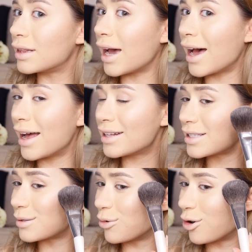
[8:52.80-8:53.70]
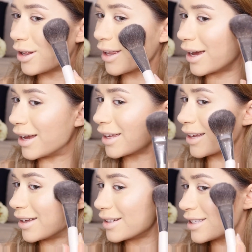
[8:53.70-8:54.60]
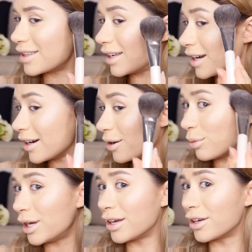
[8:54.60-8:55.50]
That's more like it. There we